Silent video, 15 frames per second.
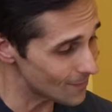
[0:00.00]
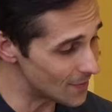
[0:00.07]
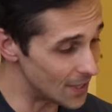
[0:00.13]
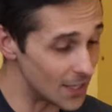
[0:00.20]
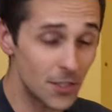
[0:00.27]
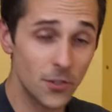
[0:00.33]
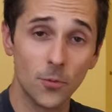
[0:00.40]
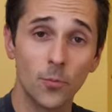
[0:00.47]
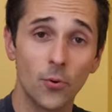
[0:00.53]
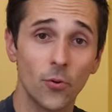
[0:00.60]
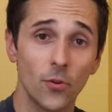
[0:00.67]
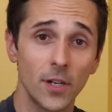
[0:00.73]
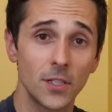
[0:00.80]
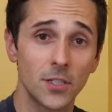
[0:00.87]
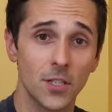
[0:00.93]
These are
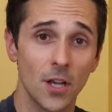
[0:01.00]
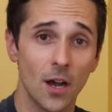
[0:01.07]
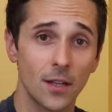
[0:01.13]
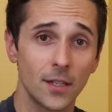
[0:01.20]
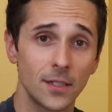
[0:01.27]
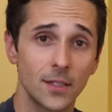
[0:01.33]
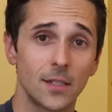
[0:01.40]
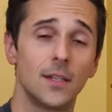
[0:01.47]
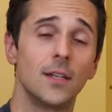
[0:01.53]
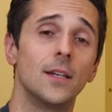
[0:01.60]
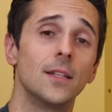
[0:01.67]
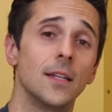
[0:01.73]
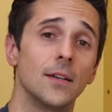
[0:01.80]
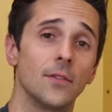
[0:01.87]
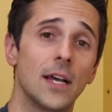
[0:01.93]
pretty solid.
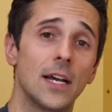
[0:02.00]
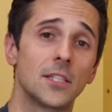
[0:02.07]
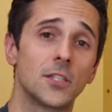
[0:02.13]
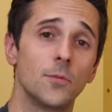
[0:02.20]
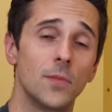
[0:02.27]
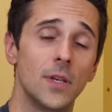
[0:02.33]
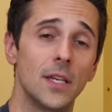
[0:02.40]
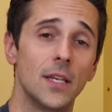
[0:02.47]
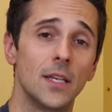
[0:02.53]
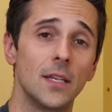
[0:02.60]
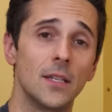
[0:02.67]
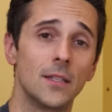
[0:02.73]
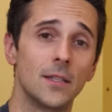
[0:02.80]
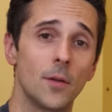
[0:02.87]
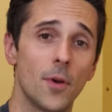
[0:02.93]
They've lasted
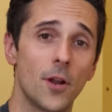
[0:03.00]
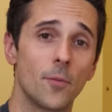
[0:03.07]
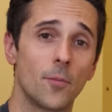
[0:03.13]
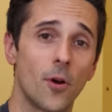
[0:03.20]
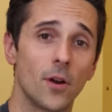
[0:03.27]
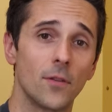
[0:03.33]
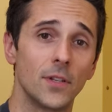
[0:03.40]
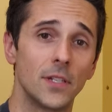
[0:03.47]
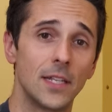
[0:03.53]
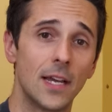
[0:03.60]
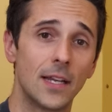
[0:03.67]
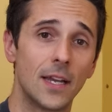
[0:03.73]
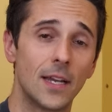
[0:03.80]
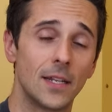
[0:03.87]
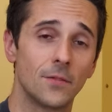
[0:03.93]
me the better part of a
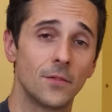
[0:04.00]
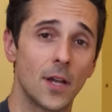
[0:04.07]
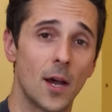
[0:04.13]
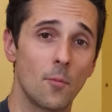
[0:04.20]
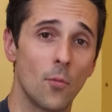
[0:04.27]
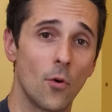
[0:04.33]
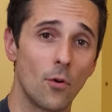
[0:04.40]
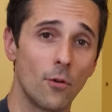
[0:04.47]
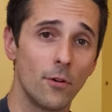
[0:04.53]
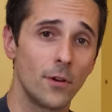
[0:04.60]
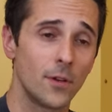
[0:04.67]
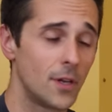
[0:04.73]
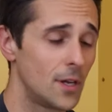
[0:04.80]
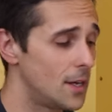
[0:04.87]
decade, if not more.